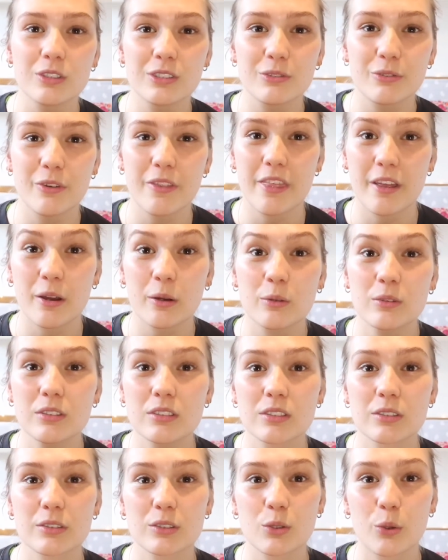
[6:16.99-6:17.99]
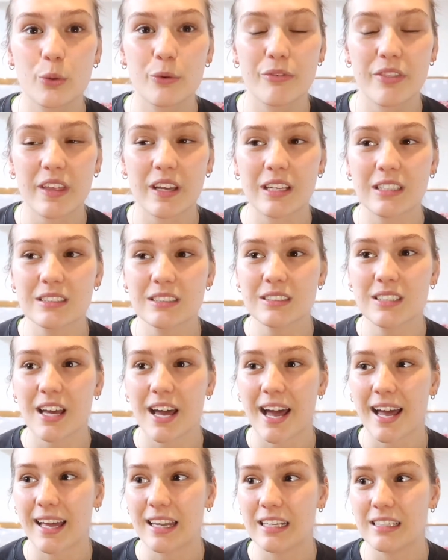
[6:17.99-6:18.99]
for those sort of things
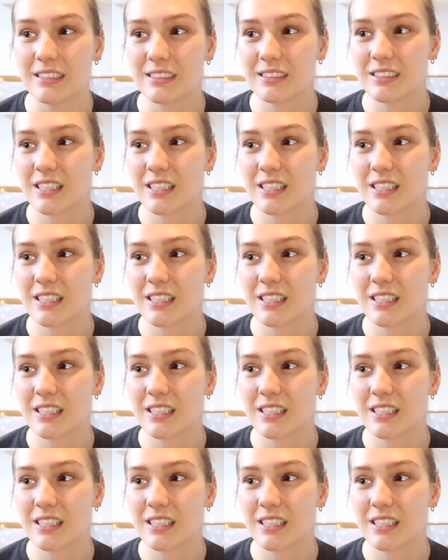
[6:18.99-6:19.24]
and